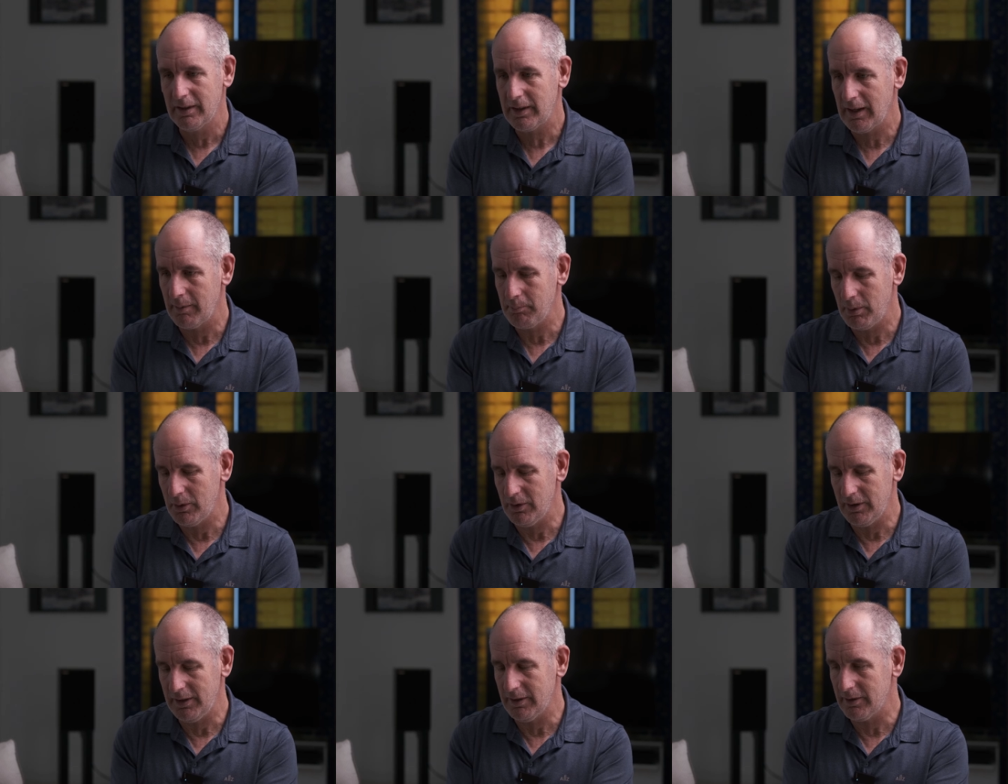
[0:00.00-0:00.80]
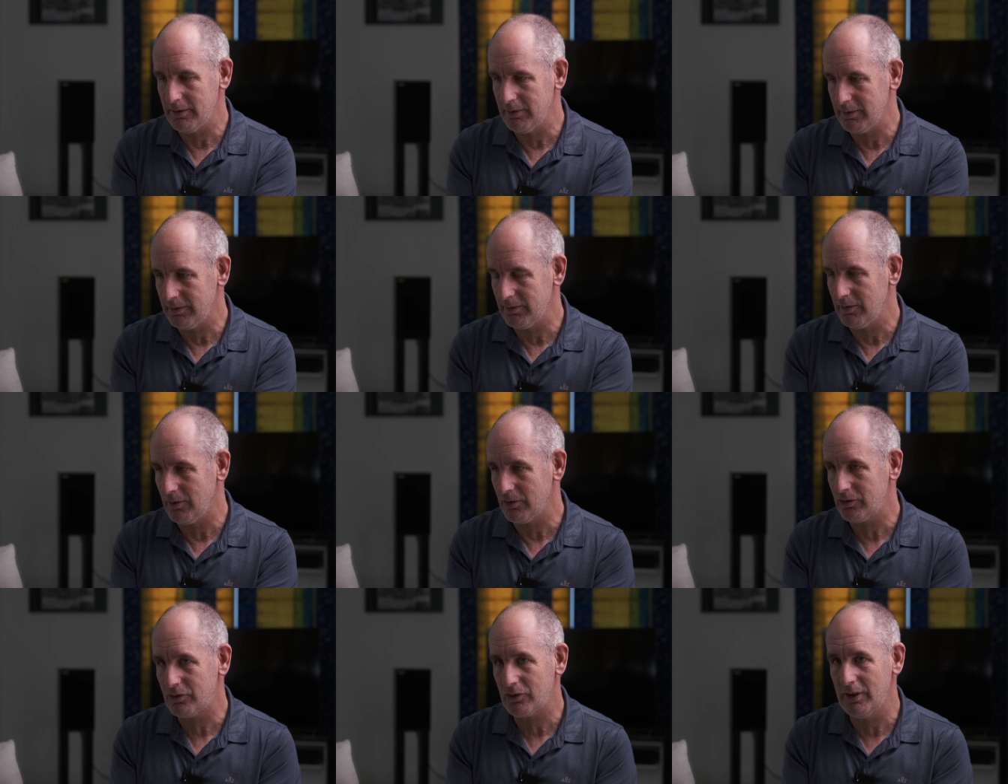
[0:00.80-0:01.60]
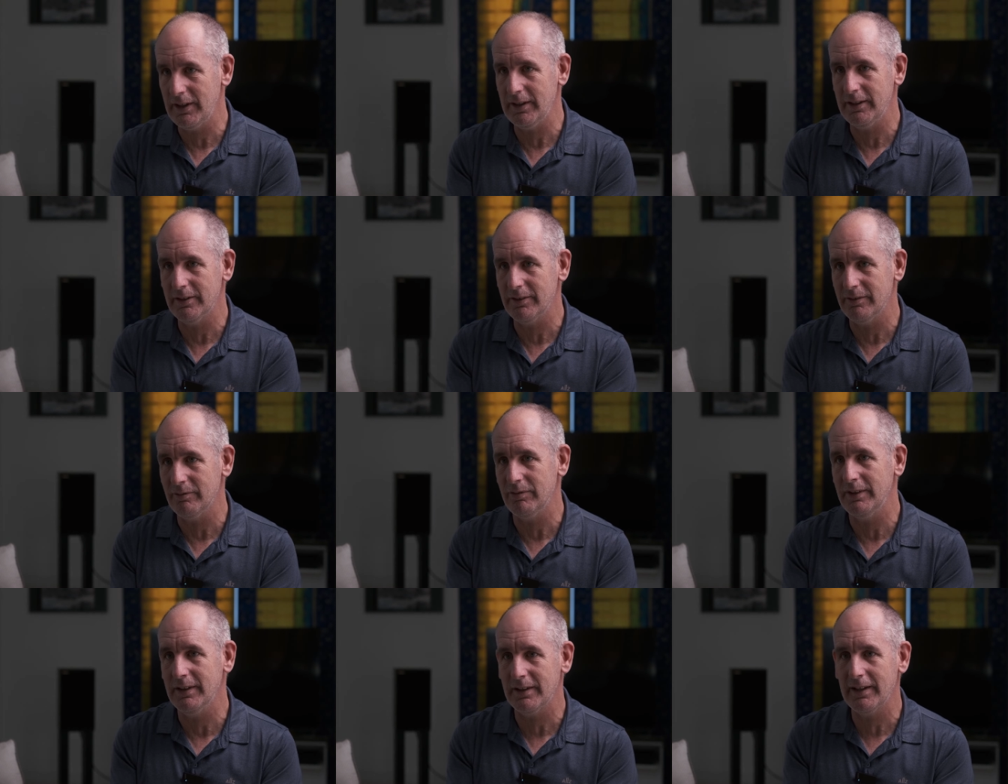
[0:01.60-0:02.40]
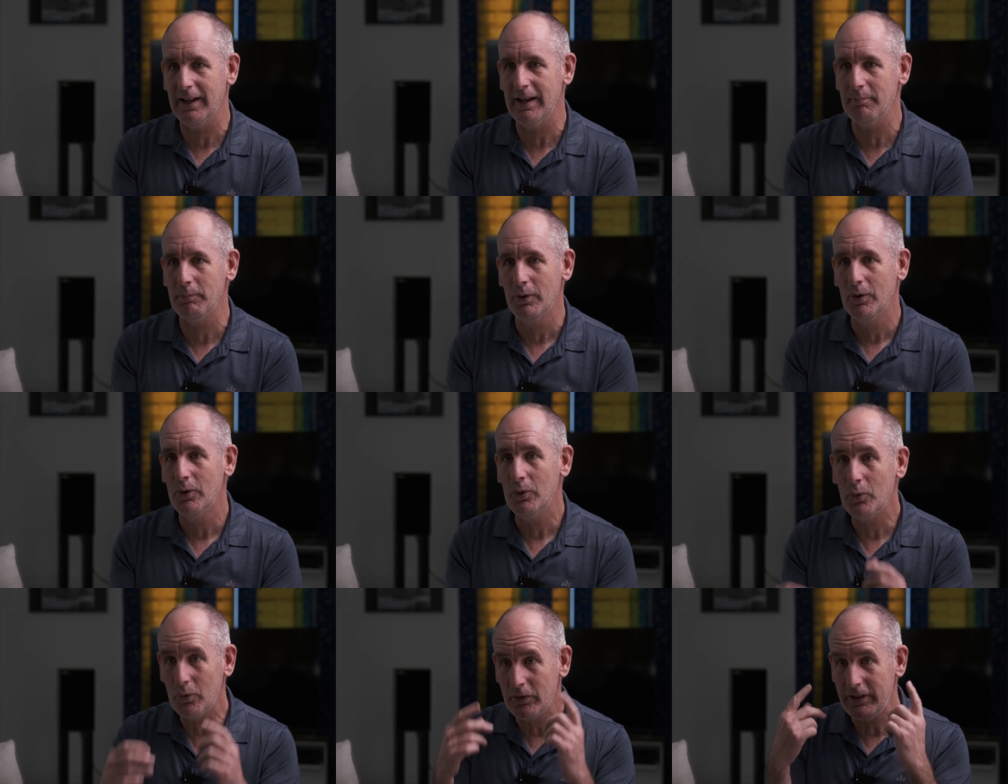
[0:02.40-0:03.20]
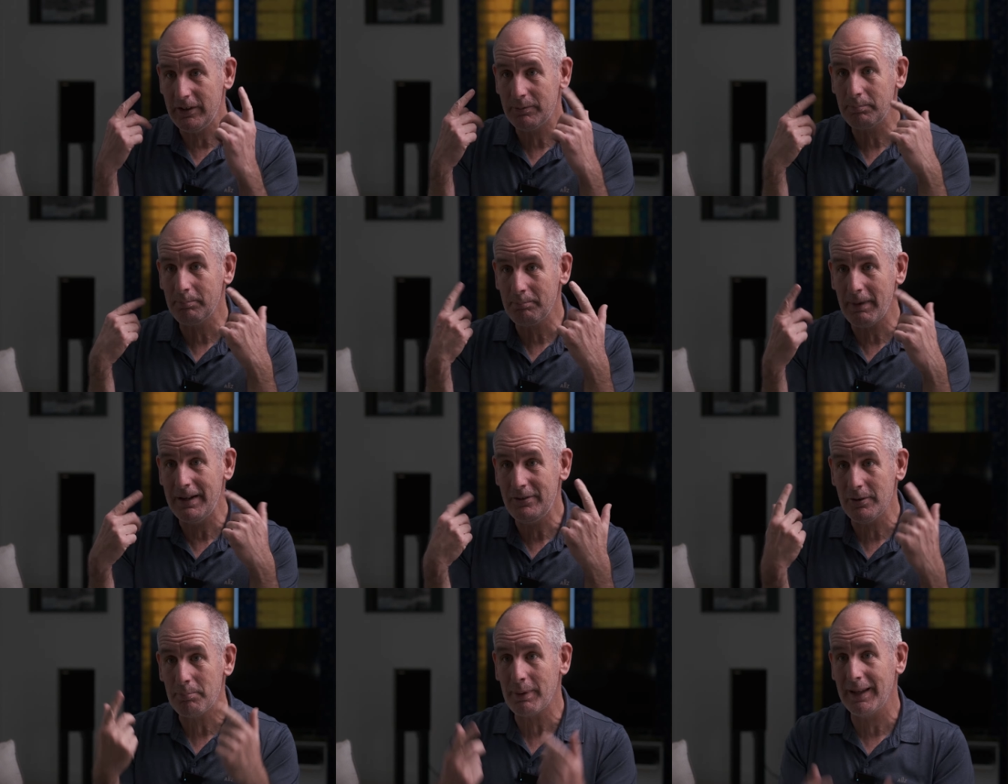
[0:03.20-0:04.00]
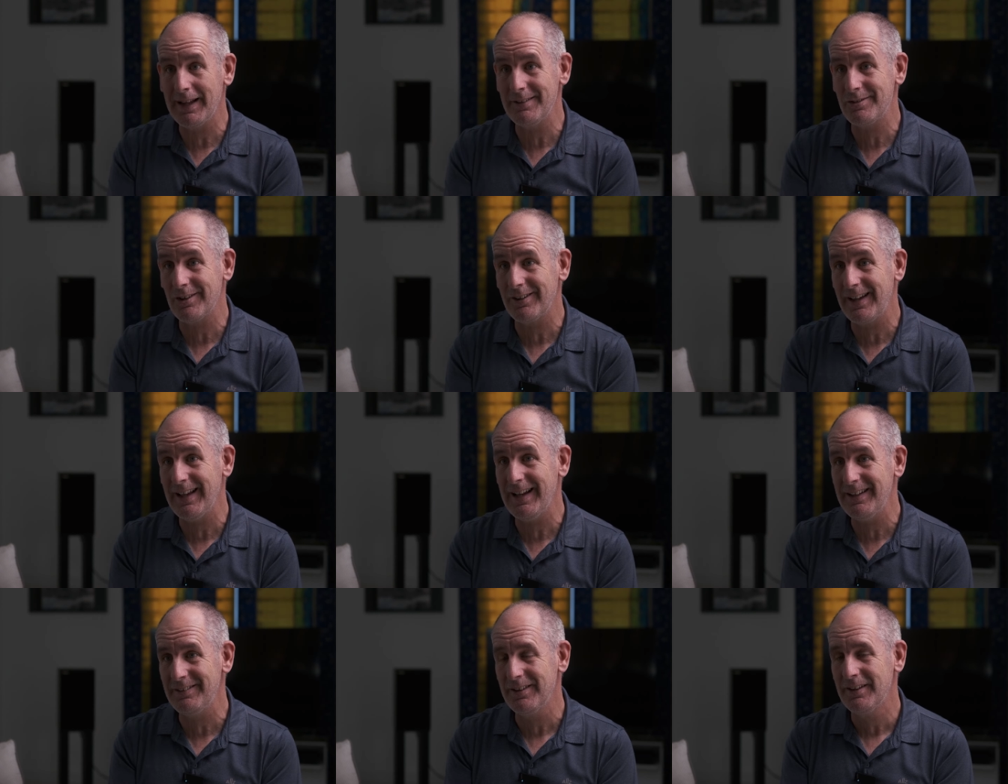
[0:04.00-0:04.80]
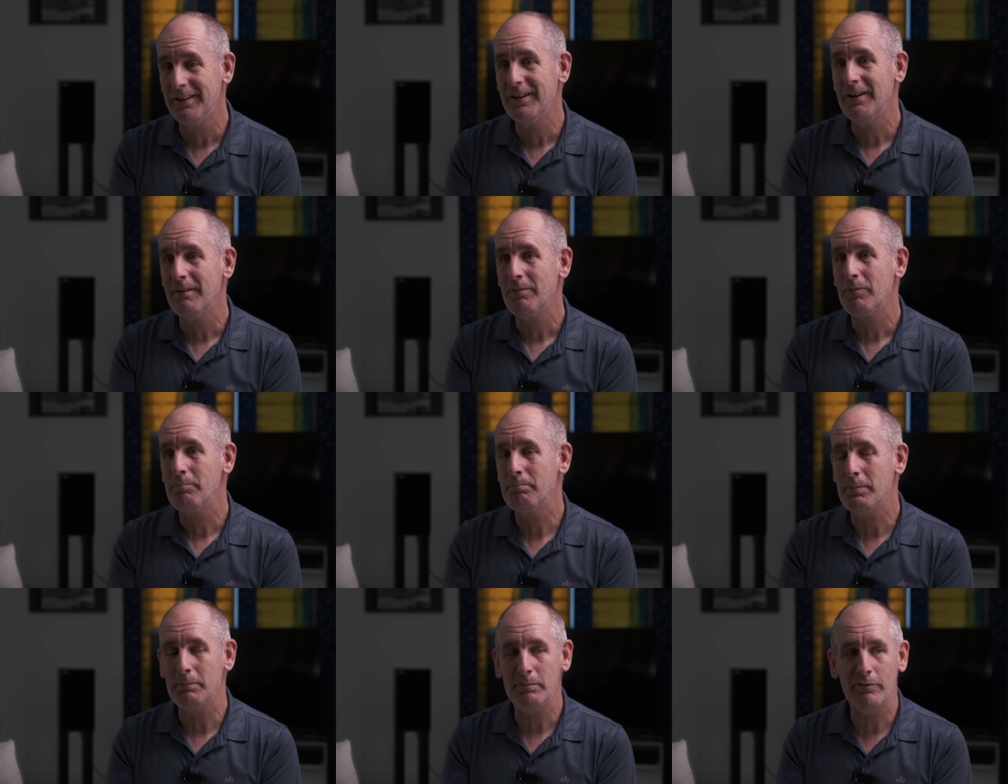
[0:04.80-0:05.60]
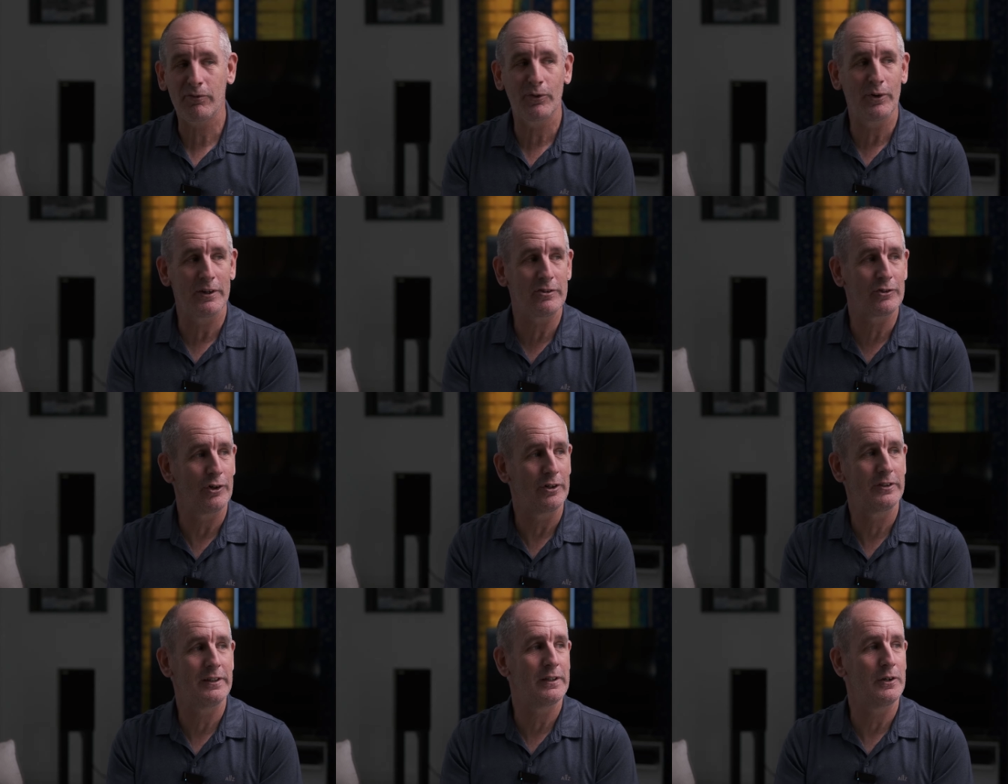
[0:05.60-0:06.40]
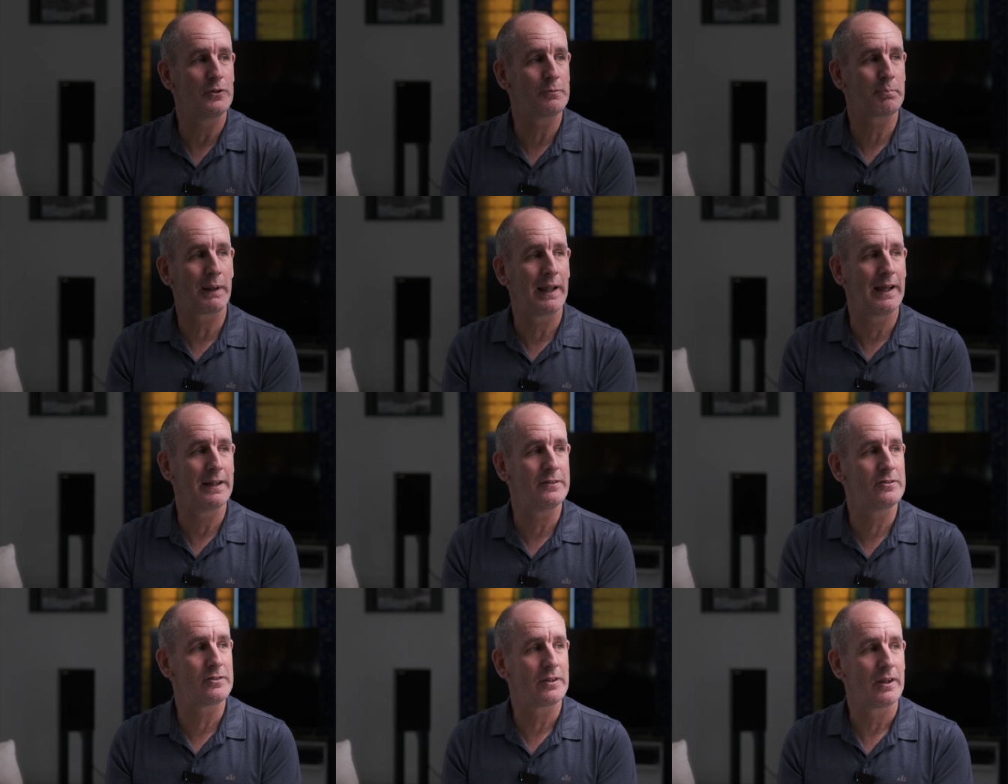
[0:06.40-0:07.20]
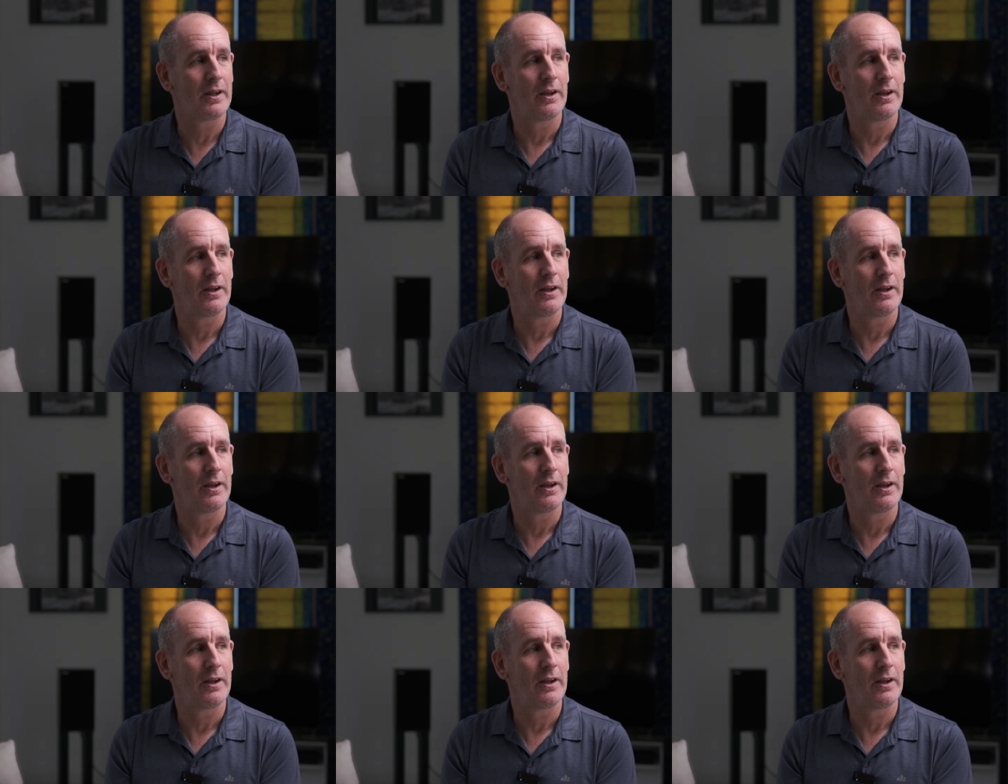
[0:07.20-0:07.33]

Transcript: Cambodia and Australia and Vietnam. Mm-hmm. All these major plans that I had, mm-hmm. but before I started those plans.